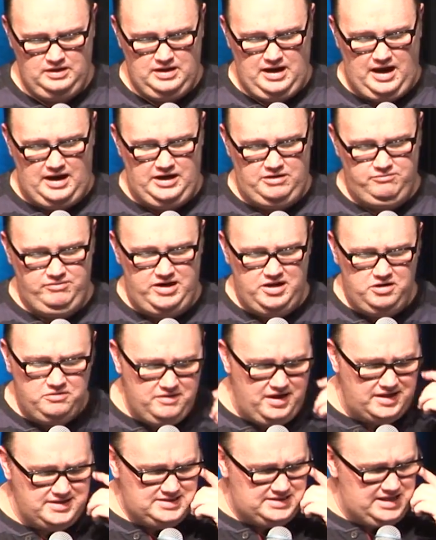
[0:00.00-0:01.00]
And he
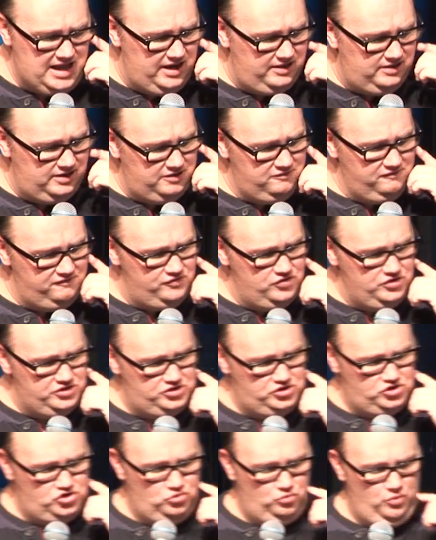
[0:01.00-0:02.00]
reiterates that in
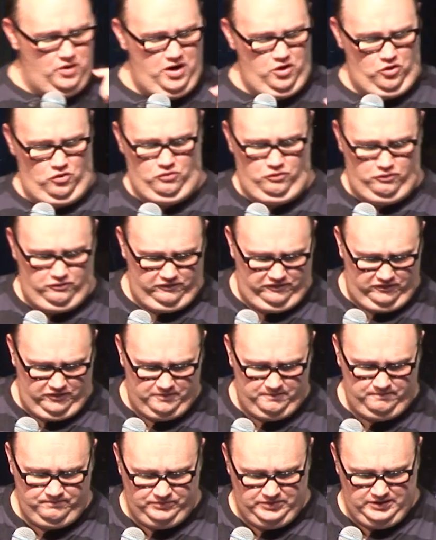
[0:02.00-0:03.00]
verse 12.
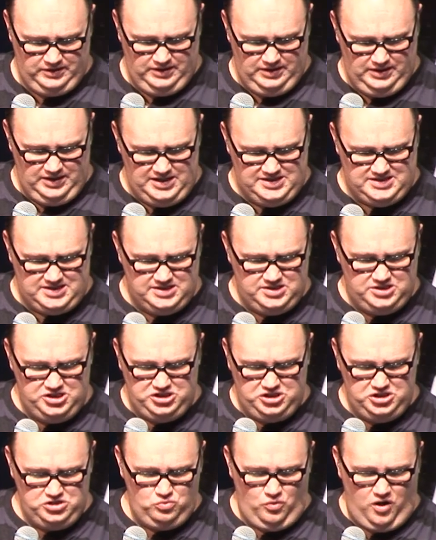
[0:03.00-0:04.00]
He says,
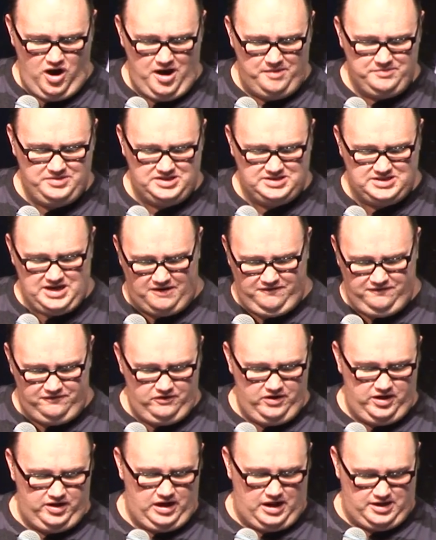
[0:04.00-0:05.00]
This is why I'm
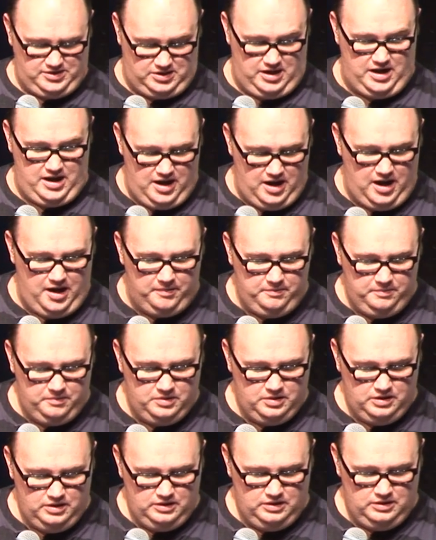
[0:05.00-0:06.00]
suffering as I am,
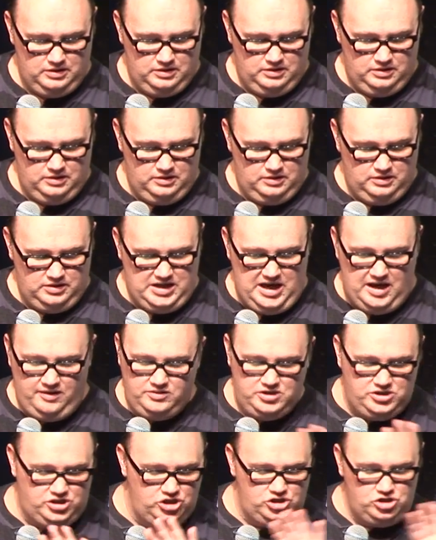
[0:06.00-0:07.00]
yet
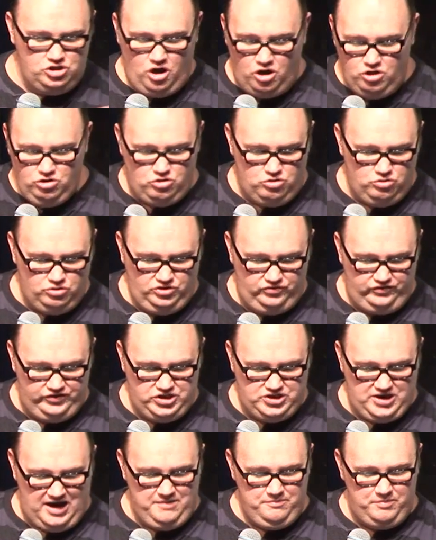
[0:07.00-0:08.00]
this is no cause for
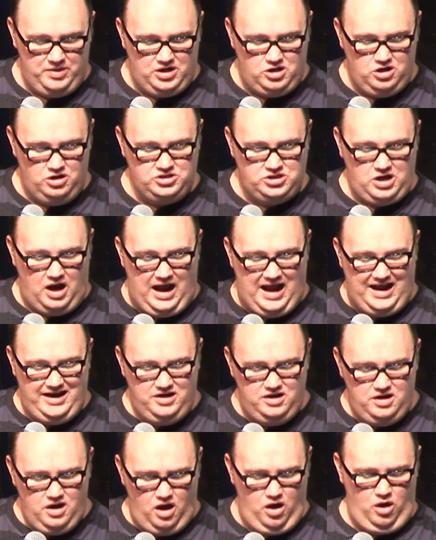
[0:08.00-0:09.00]
shame, because I
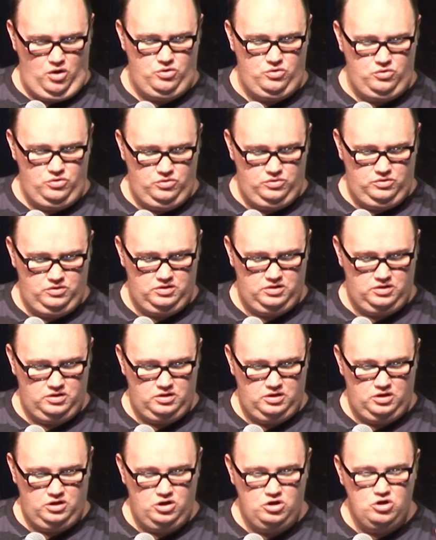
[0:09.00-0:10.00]
know
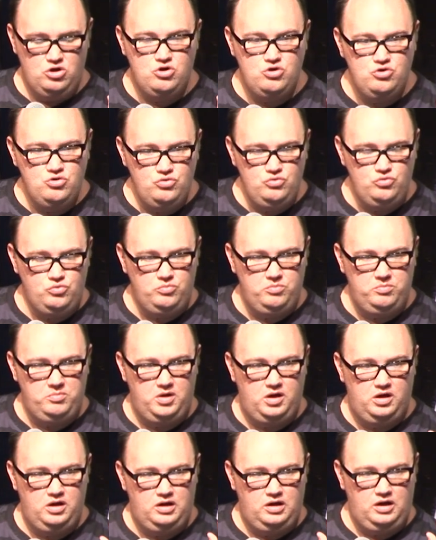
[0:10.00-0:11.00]

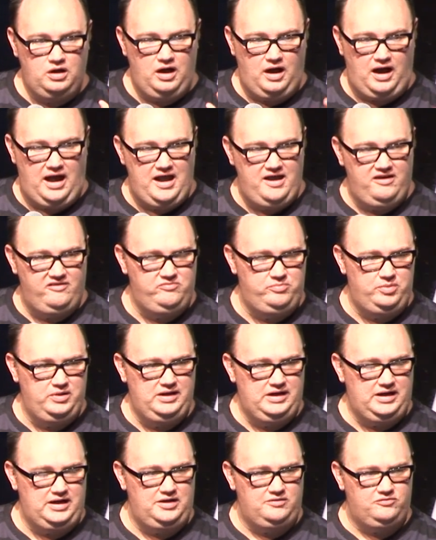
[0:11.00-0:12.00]
whom I have
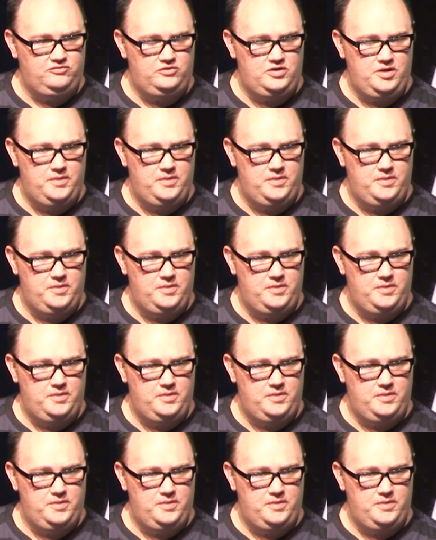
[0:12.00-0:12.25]
believed.